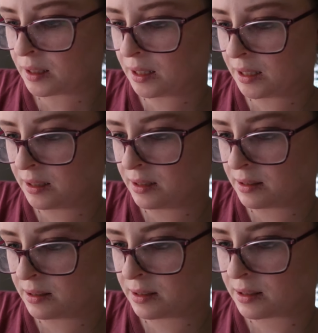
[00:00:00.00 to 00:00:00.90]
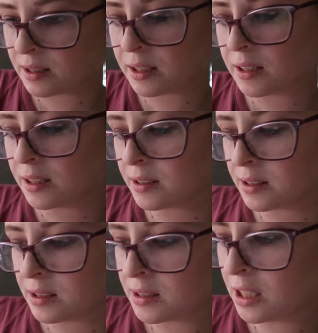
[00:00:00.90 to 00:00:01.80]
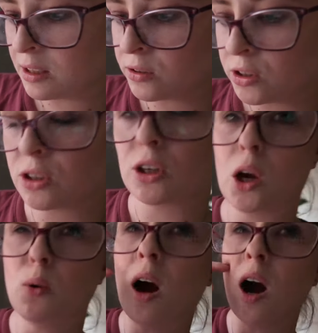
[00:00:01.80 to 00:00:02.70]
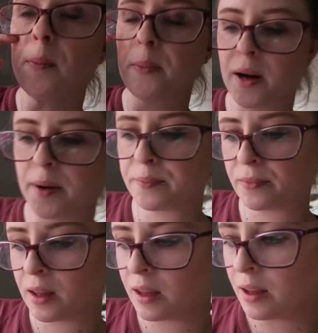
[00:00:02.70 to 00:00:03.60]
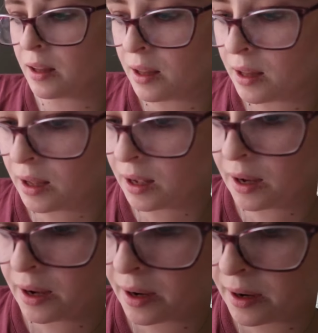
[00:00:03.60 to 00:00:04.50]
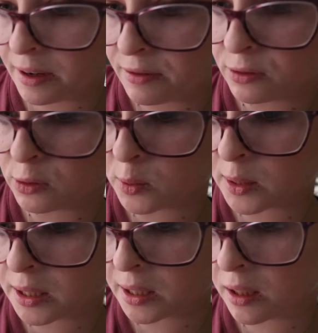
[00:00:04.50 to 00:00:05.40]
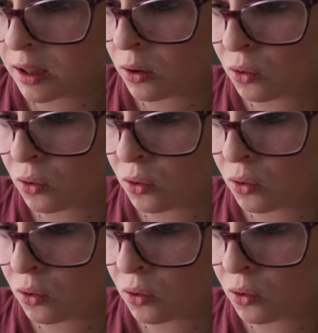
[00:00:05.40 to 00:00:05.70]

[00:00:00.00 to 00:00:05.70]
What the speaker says: And these tend to go up every